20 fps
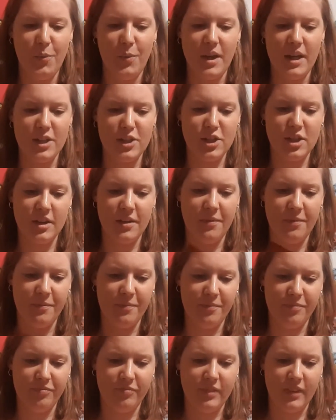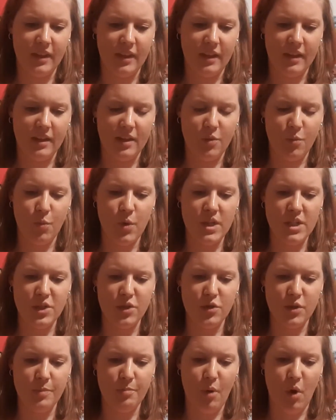which
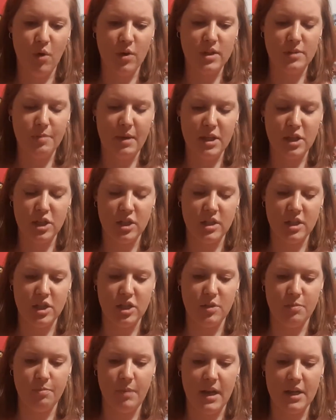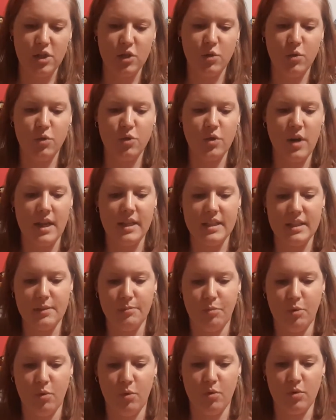Wizardry Box Special Edition Magical
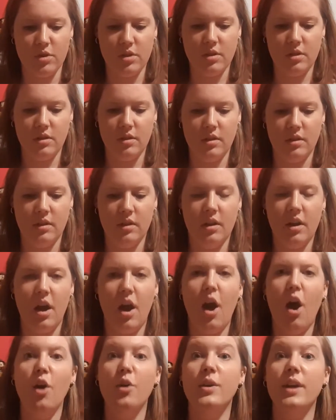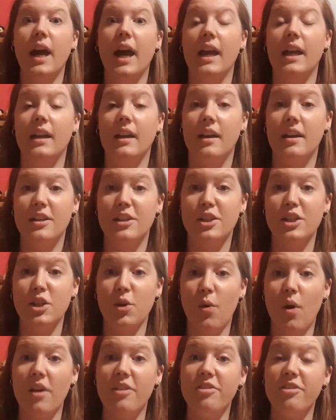Transport. Okay,
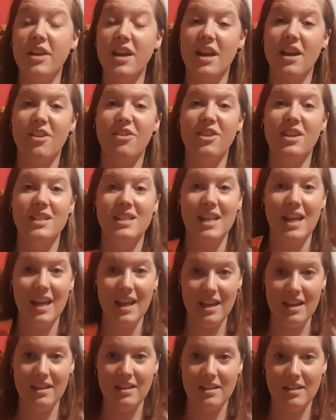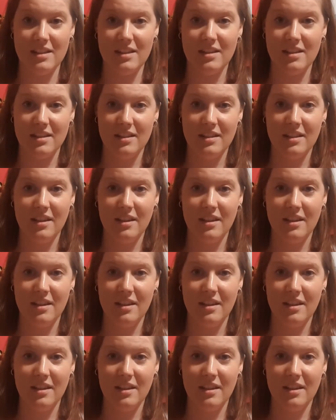so I think this is